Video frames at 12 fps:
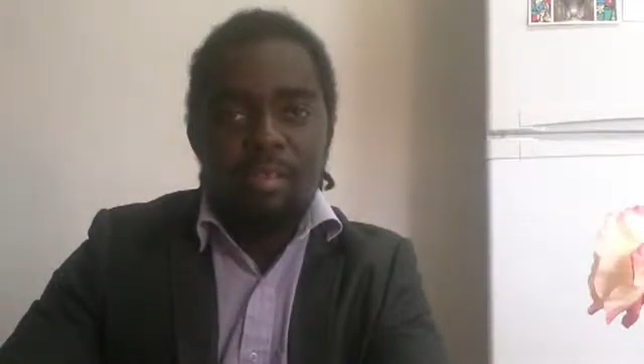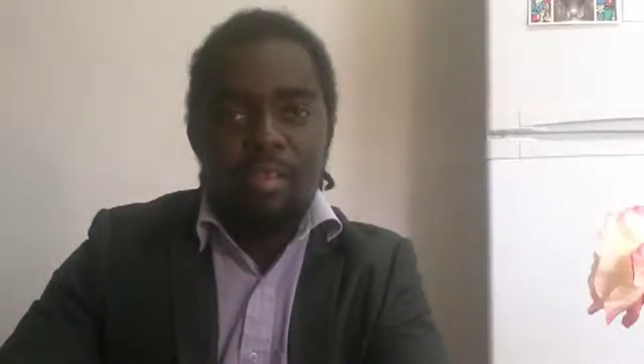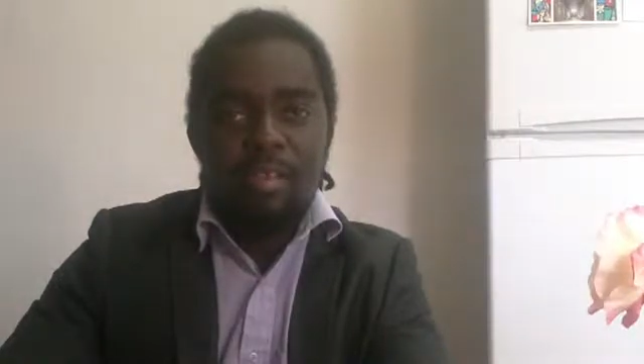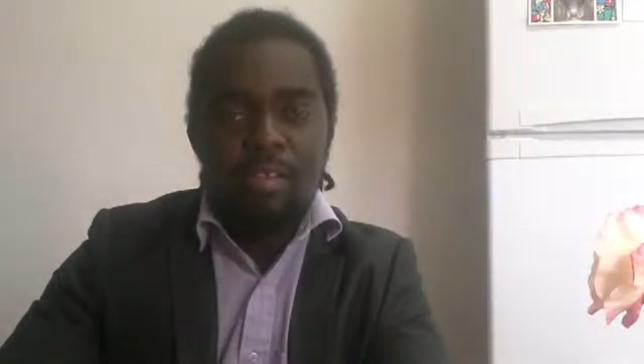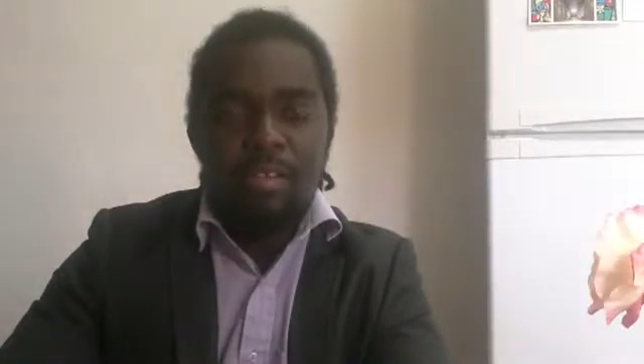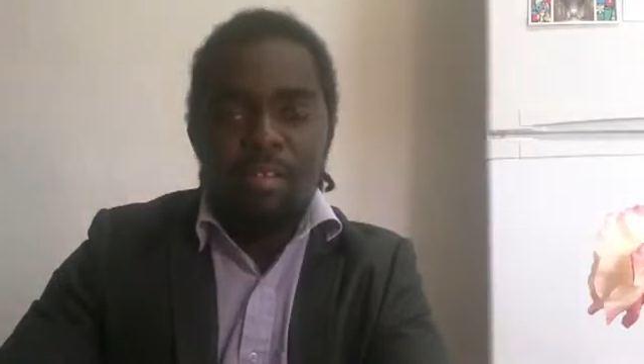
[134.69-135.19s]

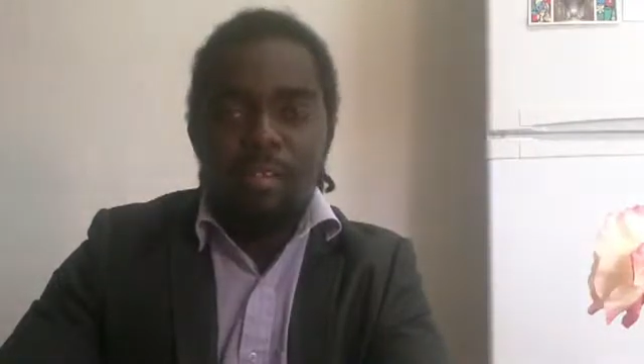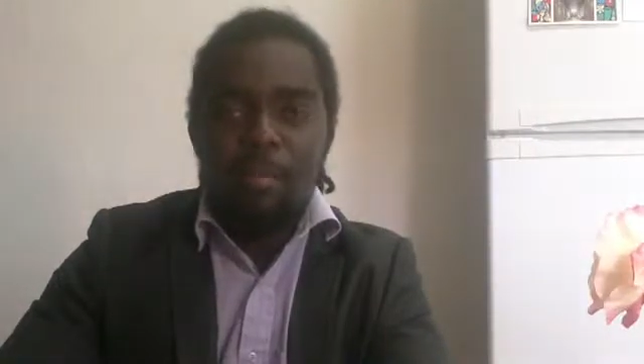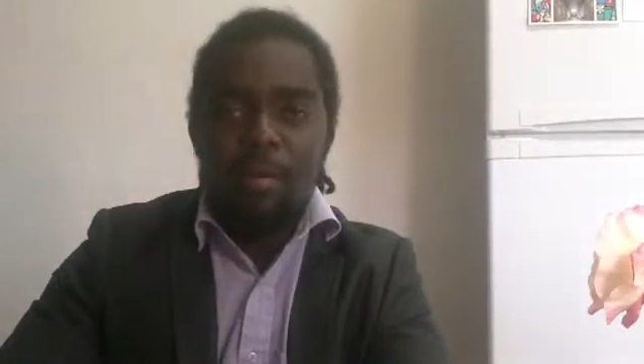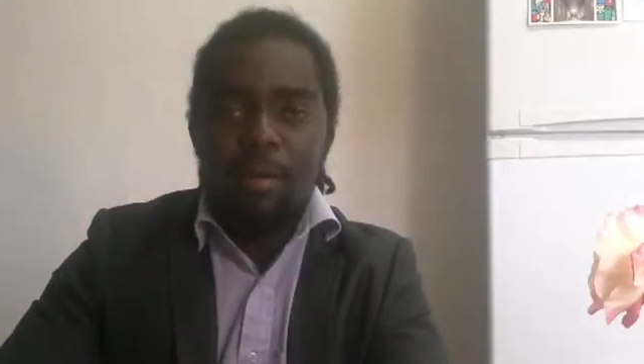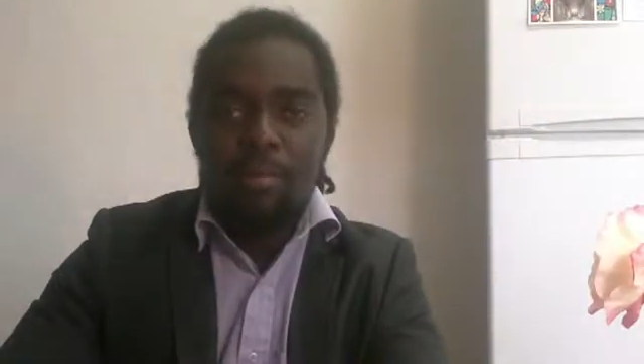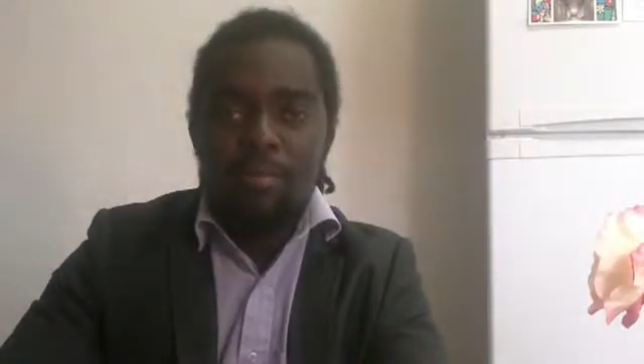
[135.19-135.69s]
in
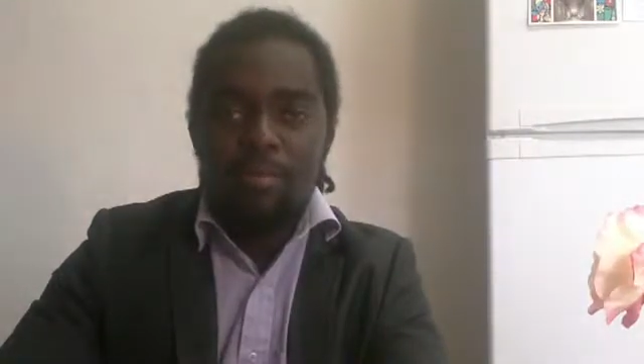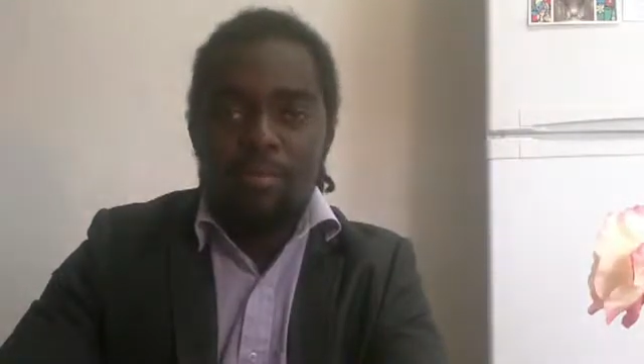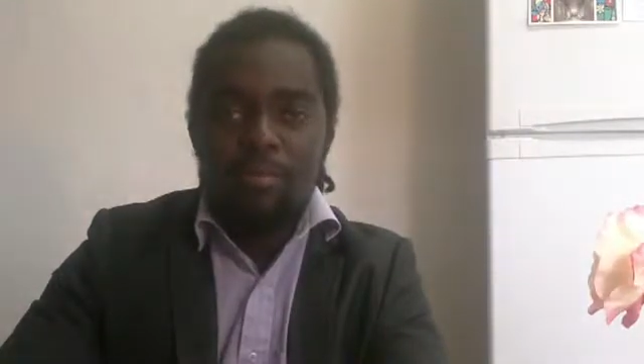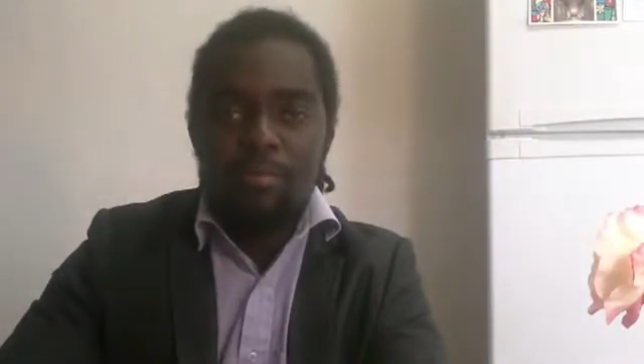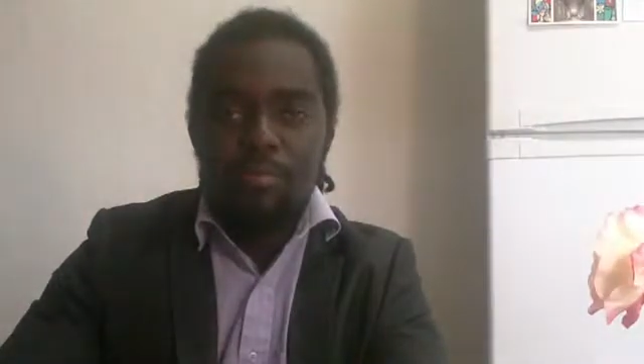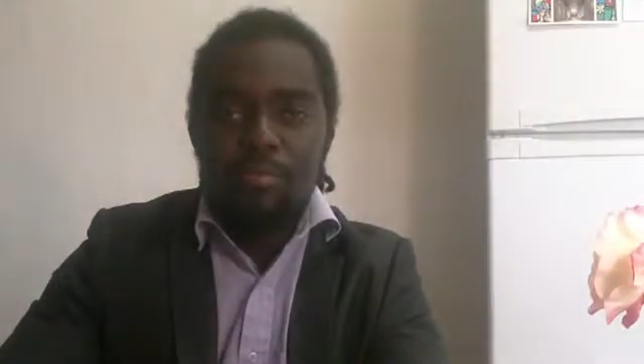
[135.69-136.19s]

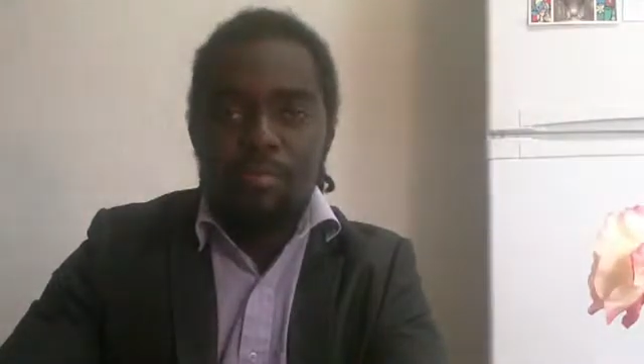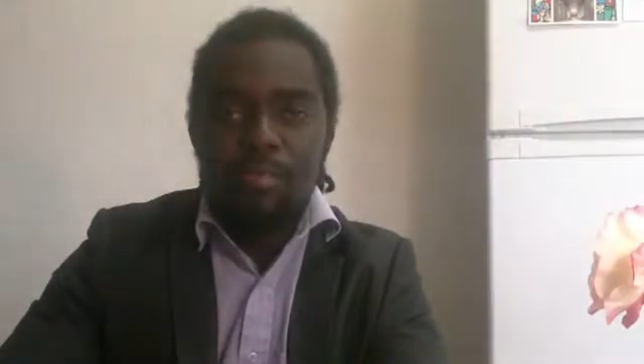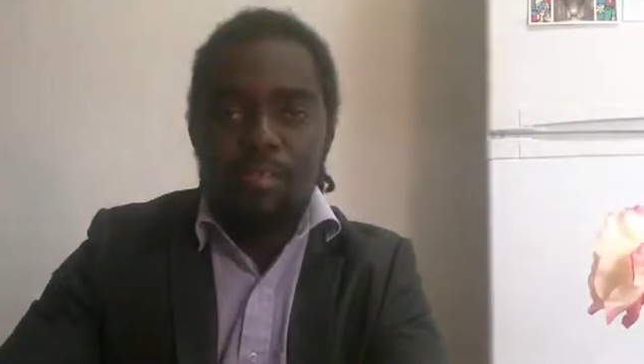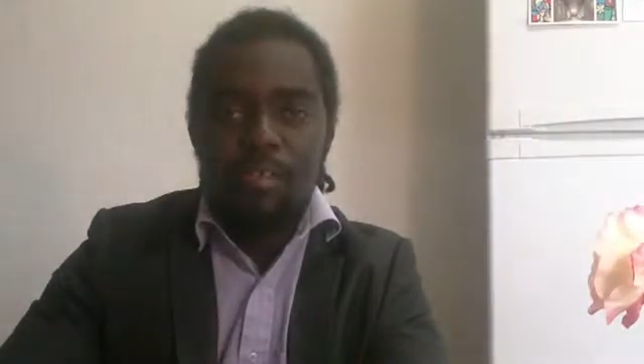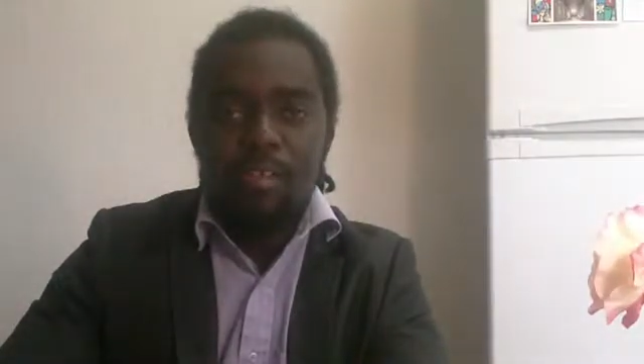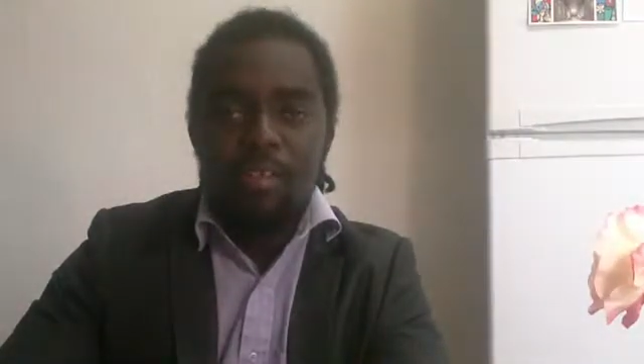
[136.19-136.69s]
particle,
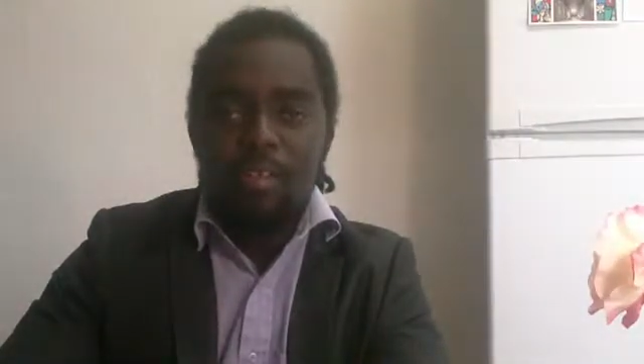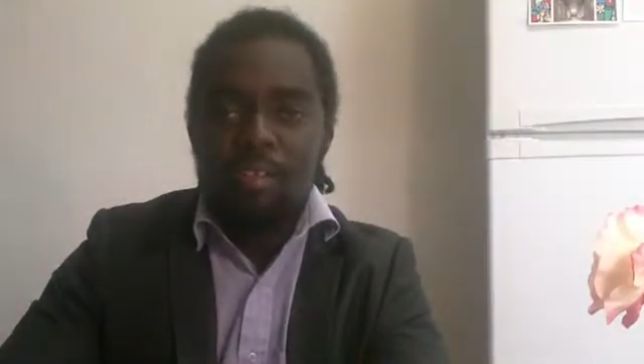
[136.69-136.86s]
in